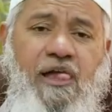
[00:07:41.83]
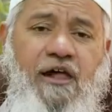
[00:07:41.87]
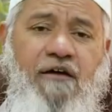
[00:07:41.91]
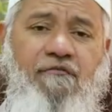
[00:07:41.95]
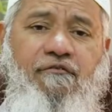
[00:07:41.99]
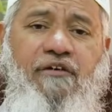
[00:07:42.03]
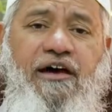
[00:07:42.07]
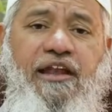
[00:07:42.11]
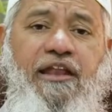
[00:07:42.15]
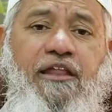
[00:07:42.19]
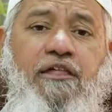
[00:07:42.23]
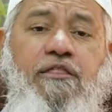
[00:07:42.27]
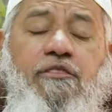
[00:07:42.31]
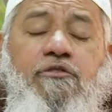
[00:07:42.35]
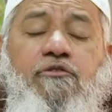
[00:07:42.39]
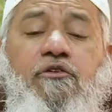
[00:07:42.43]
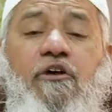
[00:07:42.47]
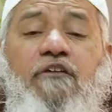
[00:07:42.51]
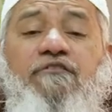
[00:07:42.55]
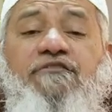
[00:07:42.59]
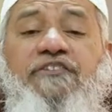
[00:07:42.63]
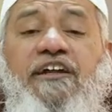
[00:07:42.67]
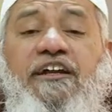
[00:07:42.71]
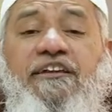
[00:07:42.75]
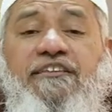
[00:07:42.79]
One is you
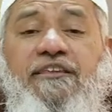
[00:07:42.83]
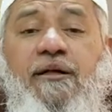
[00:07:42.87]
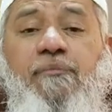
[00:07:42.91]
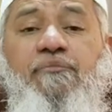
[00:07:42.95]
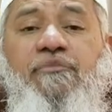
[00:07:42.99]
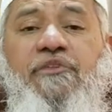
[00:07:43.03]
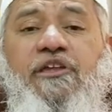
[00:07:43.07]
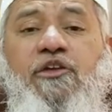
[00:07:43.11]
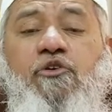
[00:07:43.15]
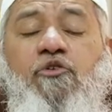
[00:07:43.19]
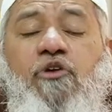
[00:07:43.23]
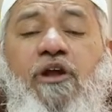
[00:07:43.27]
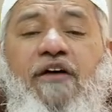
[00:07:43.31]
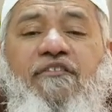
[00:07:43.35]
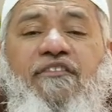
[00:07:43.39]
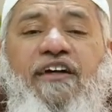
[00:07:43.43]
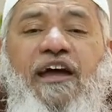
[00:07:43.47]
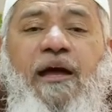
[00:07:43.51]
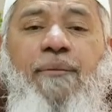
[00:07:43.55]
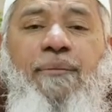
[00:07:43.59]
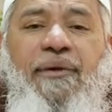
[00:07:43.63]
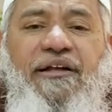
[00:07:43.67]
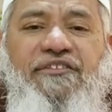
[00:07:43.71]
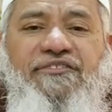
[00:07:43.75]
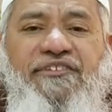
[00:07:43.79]
have said something, you don't have the
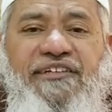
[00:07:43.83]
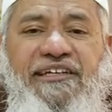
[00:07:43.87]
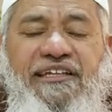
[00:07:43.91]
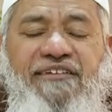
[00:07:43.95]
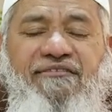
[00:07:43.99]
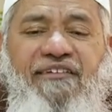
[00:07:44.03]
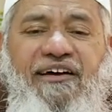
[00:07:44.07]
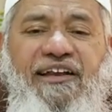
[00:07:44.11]
capacity.